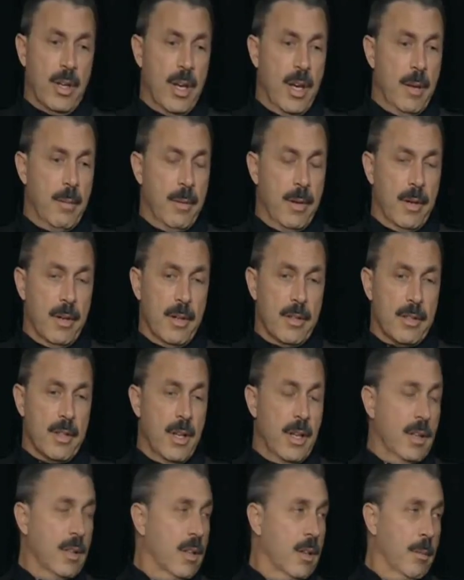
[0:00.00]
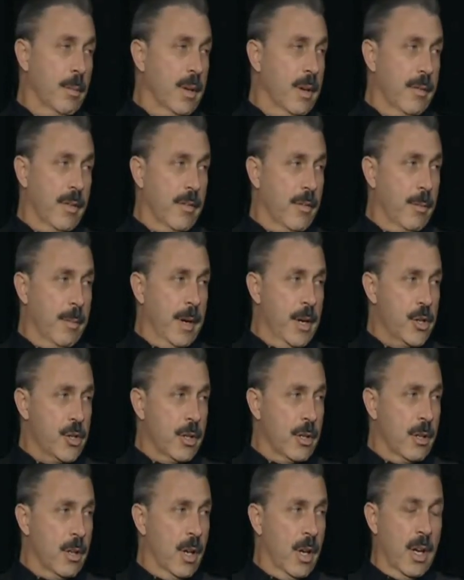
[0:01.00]
you to call with any
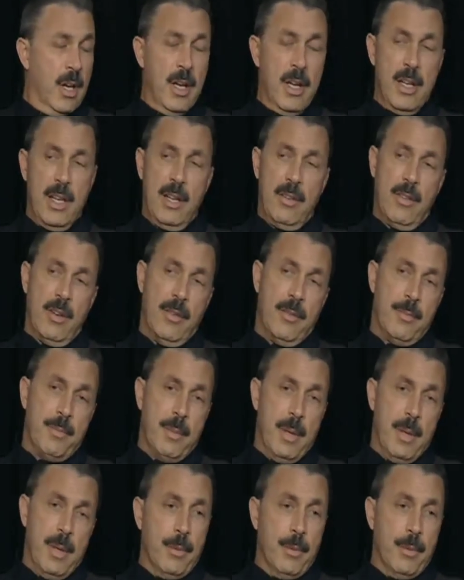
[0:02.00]
information that might help us solve